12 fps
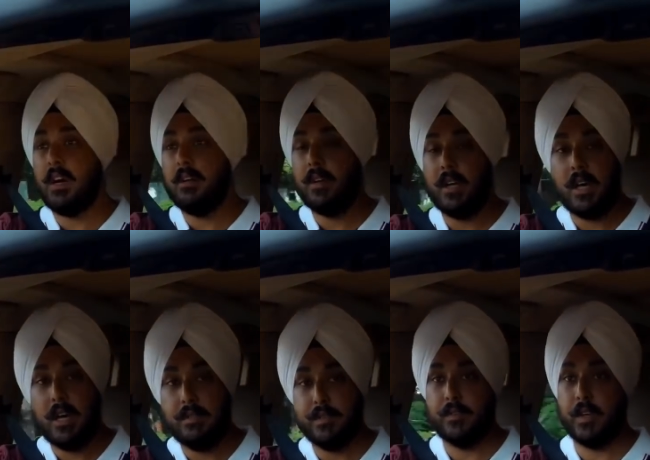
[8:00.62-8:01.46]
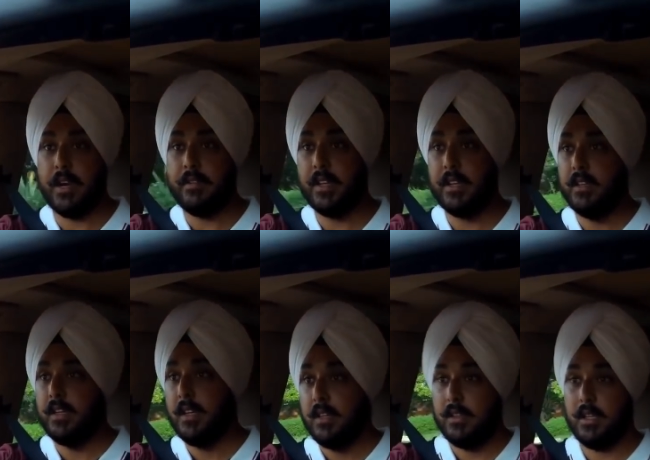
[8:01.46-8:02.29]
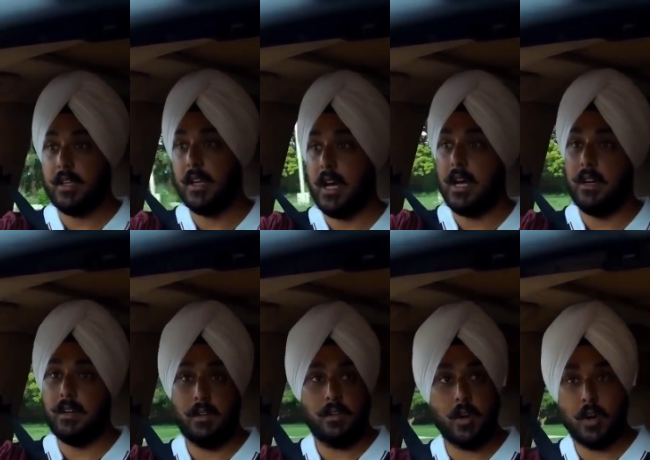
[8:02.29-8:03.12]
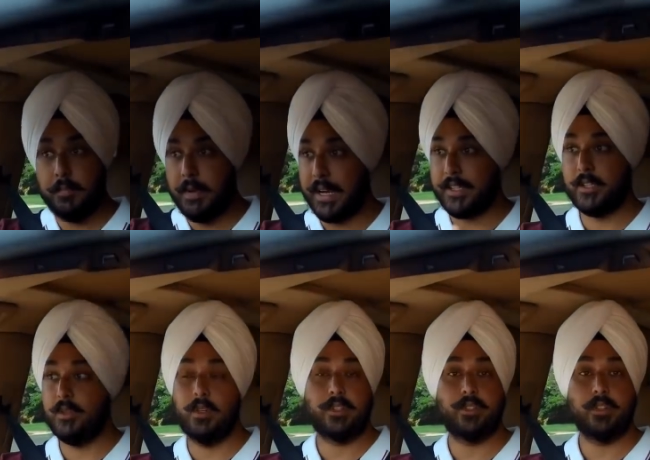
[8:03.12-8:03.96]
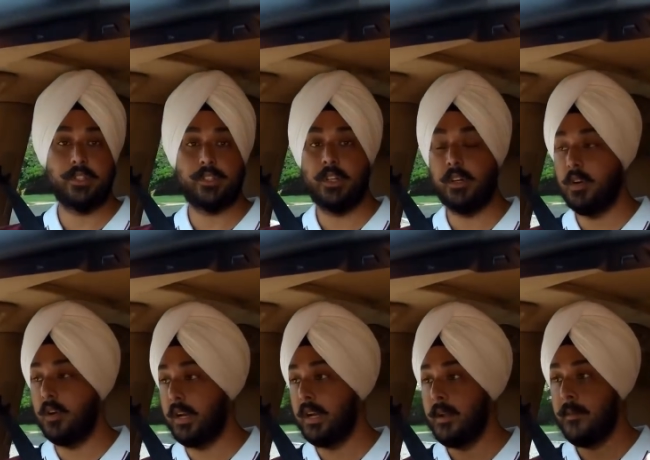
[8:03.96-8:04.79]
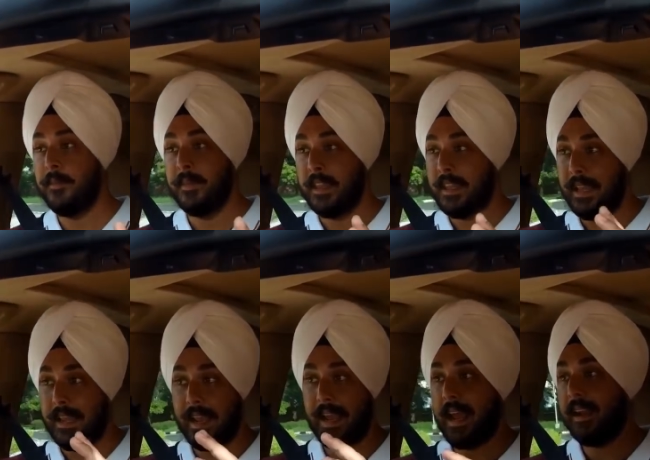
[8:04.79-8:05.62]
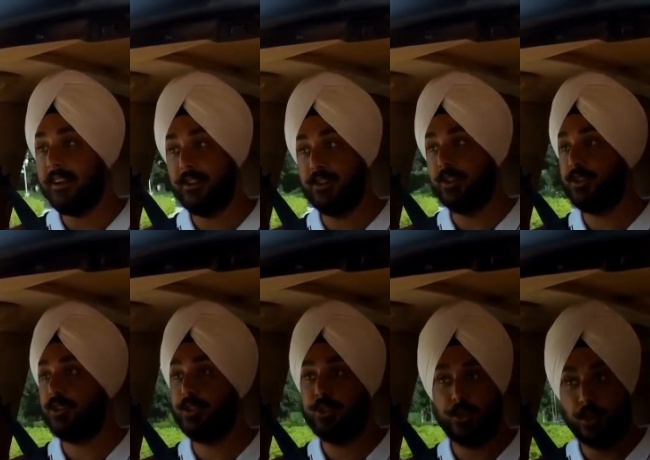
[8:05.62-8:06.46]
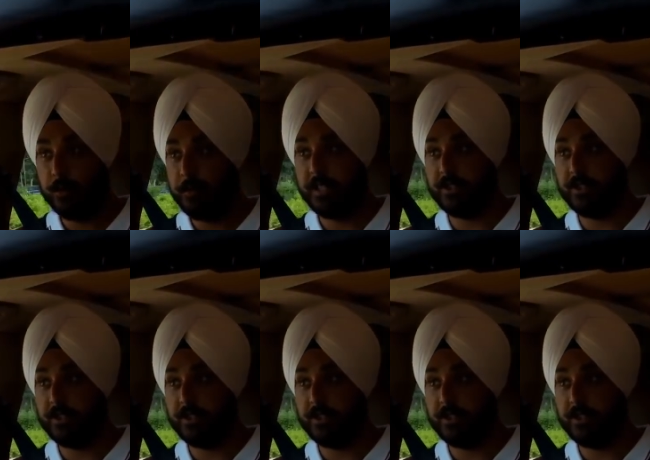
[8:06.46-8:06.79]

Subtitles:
and a half of driving, the car got back to its original glory, and it just showed me its true